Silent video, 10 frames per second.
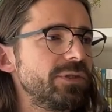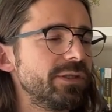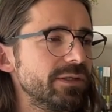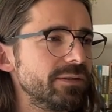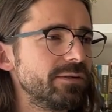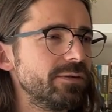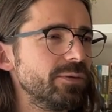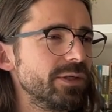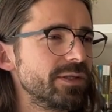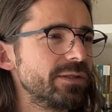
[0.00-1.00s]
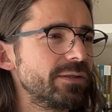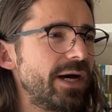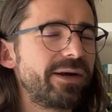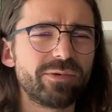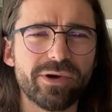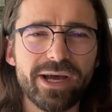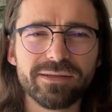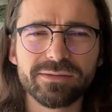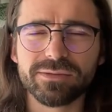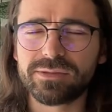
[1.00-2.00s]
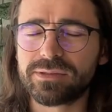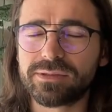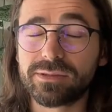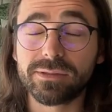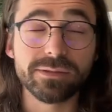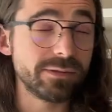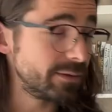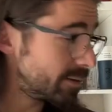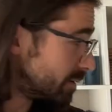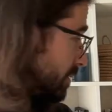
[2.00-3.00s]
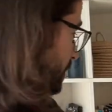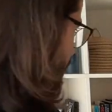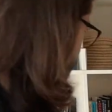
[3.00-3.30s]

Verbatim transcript: who was it? Adam Grant or